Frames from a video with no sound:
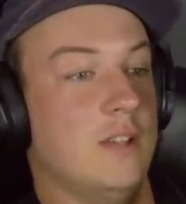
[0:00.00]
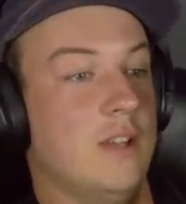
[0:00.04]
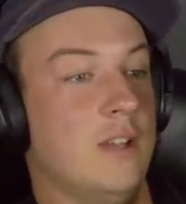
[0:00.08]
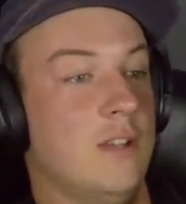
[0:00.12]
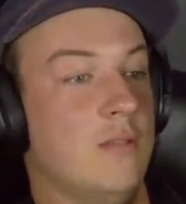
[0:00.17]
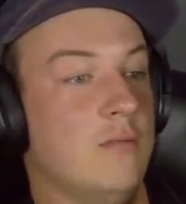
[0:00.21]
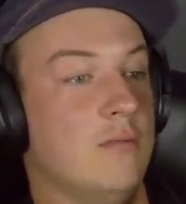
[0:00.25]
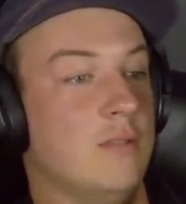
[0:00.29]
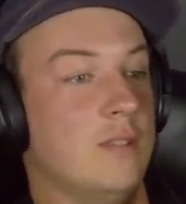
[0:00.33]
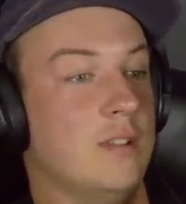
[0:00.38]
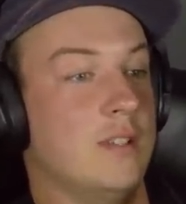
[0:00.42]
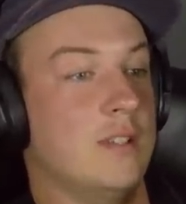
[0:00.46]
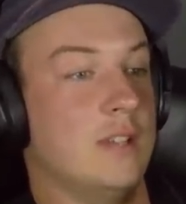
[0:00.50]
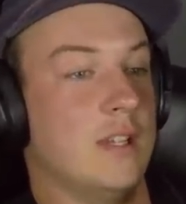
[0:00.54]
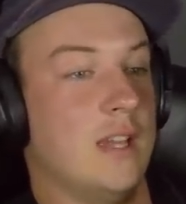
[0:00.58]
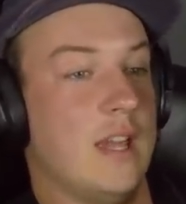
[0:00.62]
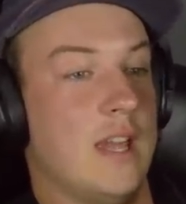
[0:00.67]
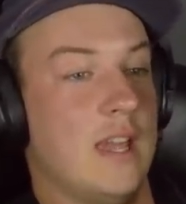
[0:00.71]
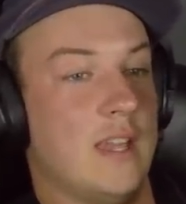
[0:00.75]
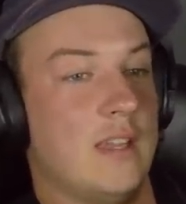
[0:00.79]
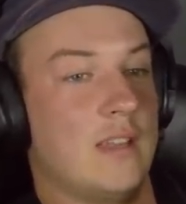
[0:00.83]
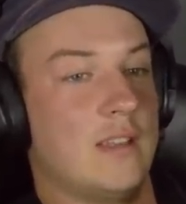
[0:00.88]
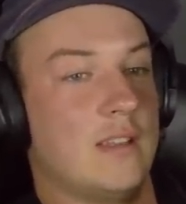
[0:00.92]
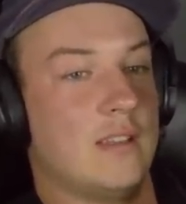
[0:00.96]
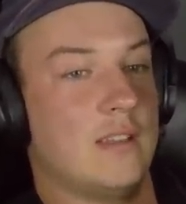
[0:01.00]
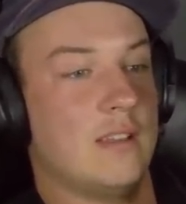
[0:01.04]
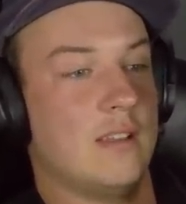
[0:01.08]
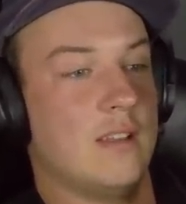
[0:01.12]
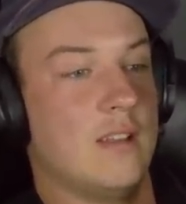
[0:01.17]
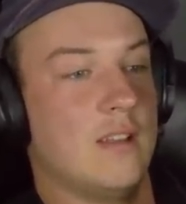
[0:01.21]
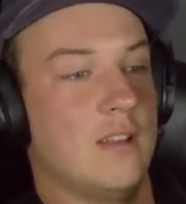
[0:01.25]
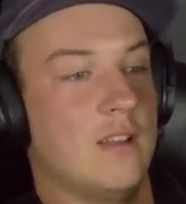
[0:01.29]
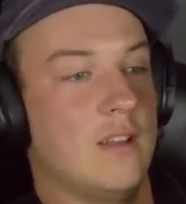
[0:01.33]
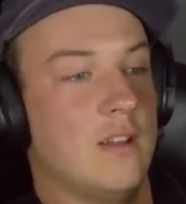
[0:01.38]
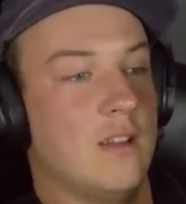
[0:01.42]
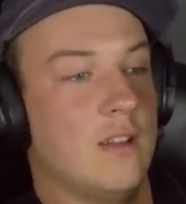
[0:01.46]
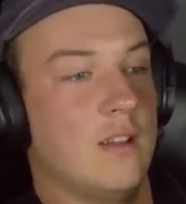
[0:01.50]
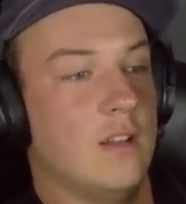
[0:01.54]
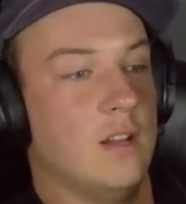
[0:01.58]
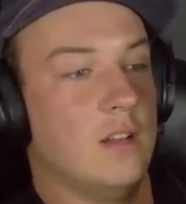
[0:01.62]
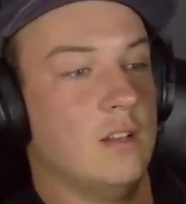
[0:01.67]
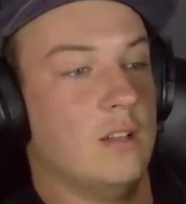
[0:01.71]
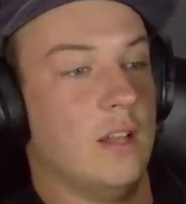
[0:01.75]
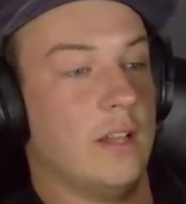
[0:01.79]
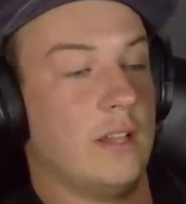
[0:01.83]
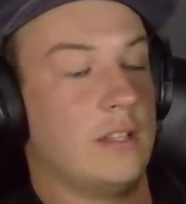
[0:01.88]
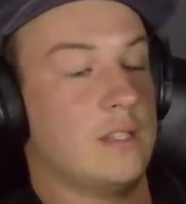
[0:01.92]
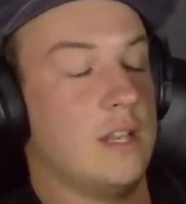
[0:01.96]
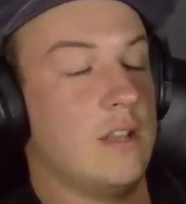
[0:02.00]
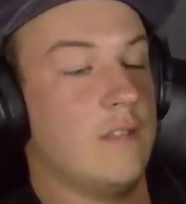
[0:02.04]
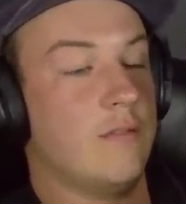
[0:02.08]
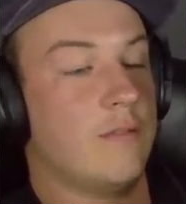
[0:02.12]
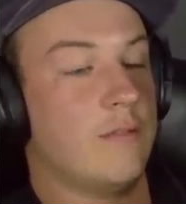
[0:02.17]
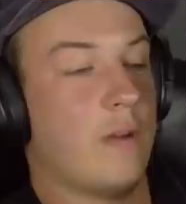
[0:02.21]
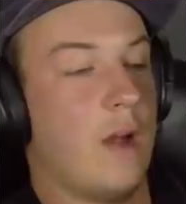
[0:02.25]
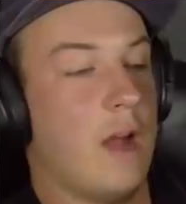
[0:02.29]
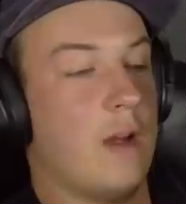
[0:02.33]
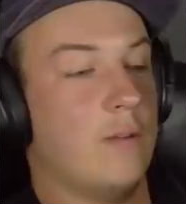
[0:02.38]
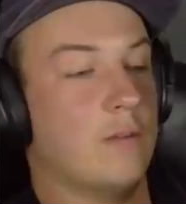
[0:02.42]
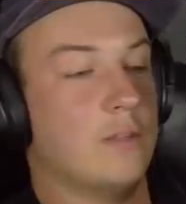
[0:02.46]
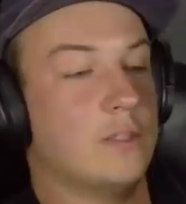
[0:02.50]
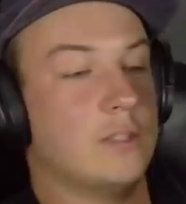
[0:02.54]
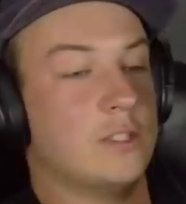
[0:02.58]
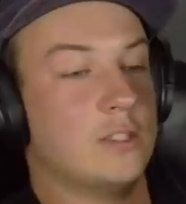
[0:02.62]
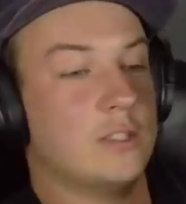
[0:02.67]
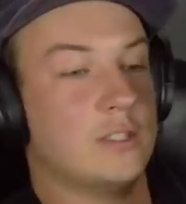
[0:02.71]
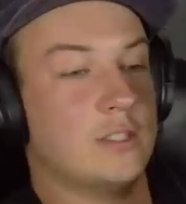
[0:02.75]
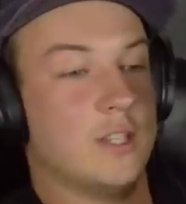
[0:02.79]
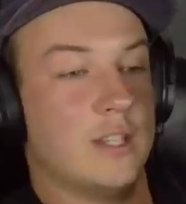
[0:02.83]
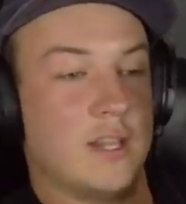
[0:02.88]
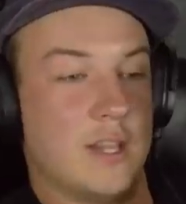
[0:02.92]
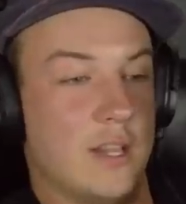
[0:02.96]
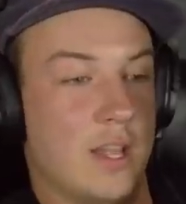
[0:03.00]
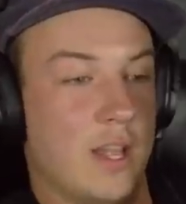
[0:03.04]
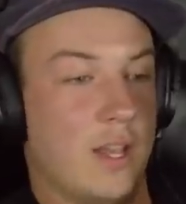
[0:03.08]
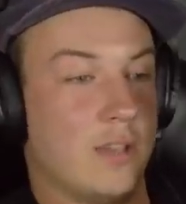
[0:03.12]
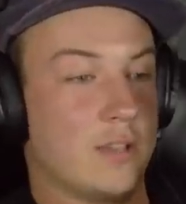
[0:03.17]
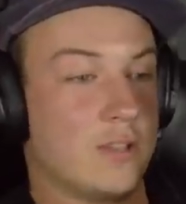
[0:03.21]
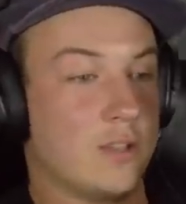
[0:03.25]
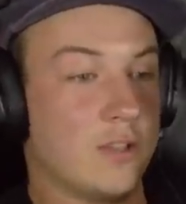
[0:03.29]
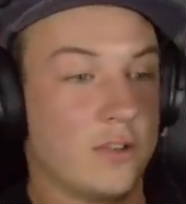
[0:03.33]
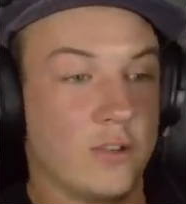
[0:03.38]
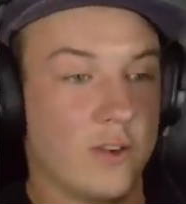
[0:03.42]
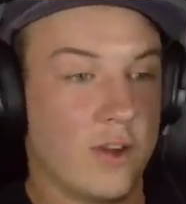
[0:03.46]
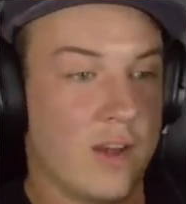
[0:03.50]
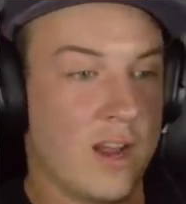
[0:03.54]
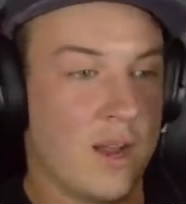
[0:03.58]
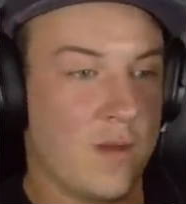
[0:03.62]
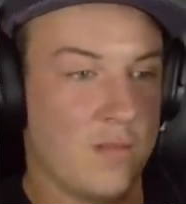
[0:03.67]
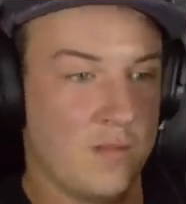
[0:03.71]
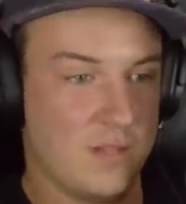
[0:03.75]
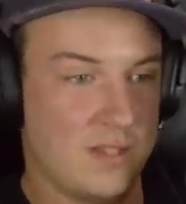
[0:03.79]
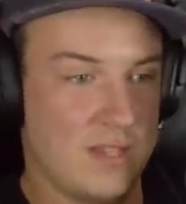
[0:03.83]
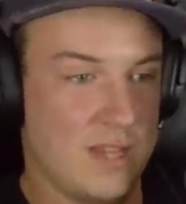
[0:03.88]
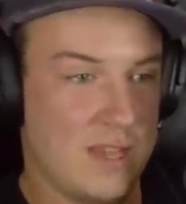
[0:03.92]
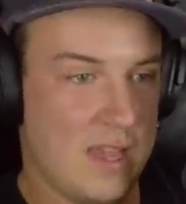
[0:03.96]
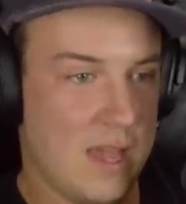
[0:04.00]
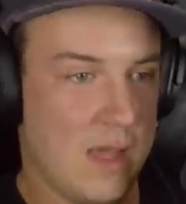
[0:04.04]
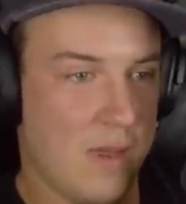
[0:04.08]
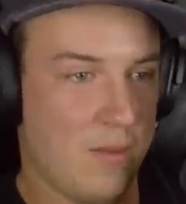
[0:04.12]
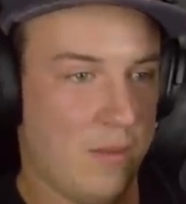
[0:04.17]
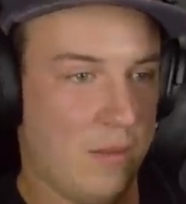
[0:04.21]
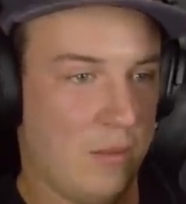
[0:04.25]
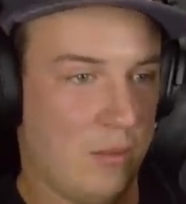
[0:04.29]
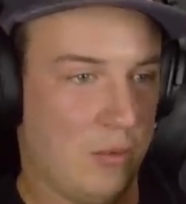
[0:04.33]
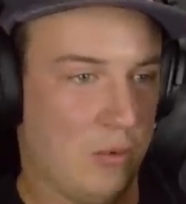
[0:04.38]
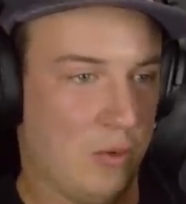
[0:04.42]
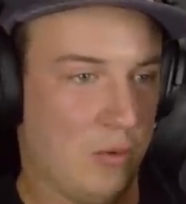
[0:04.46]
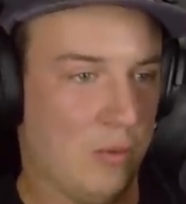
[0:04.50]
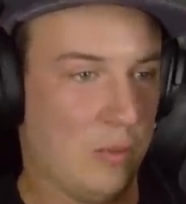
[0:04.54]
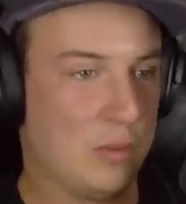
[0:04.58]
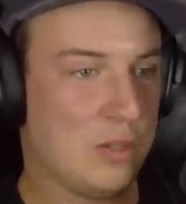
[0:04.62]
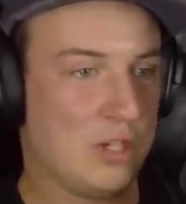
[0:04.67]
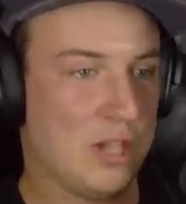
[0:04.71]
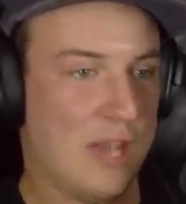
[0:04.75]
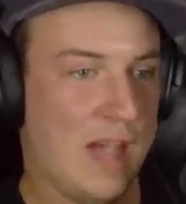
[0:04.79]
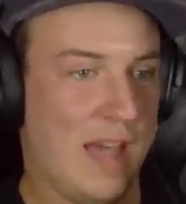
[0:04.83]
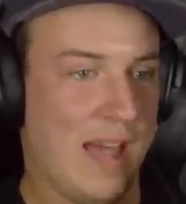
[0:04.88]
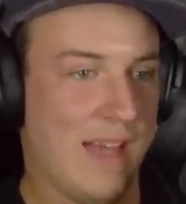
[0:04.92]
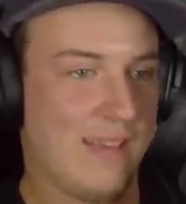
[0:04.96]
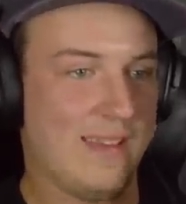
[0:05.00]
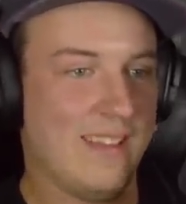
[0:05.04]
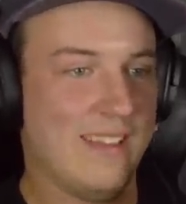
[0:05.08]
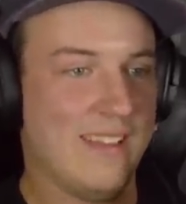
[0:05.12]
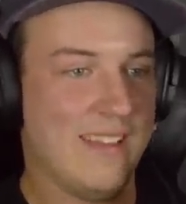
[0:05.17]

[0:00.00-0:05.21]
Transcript: It was like Team Fried was just an Instagram DM group chat.